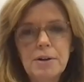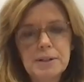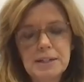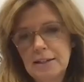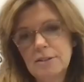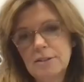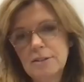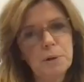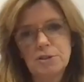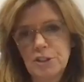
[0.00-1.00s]
about
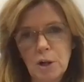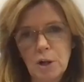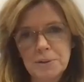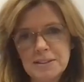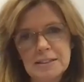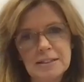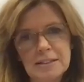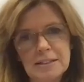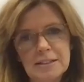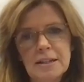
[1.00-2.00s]
his approach to
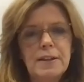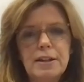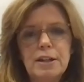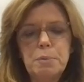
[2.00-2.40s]
homelessness